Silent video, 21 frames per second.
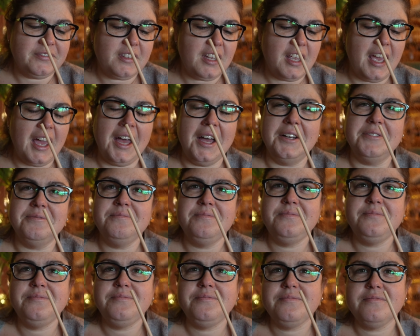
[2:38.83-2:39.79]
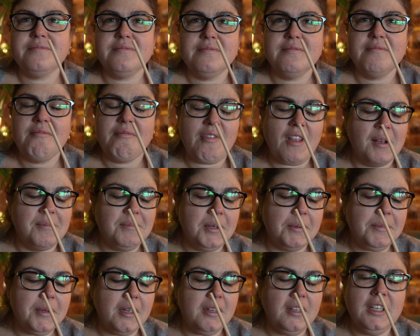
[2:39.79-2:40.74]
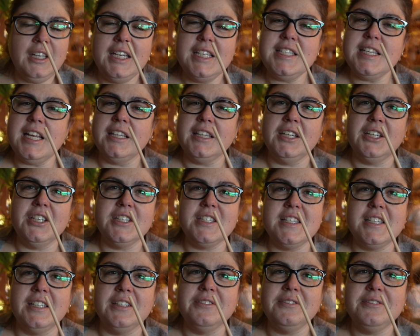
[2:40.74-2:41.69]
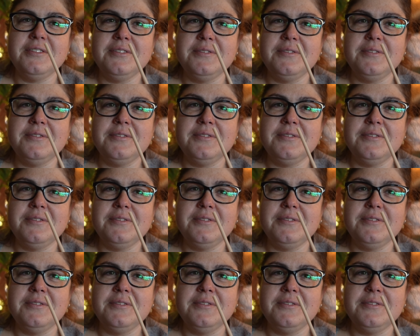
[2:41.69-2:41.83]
Yeah. It's not the good stuff.